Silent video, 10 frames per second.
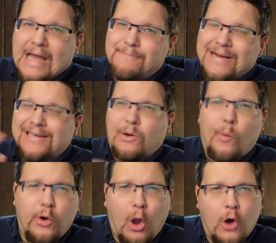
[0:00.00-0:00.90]
but
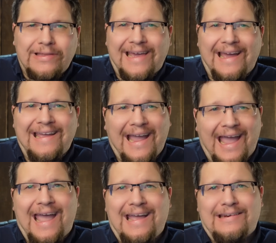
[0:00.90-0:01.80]
we're okay,
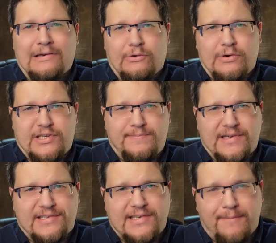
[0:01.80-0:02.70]
and
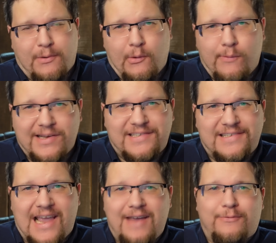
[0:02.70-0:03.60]
Christmas supper was
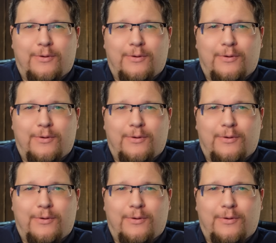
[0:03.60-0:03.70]
saved.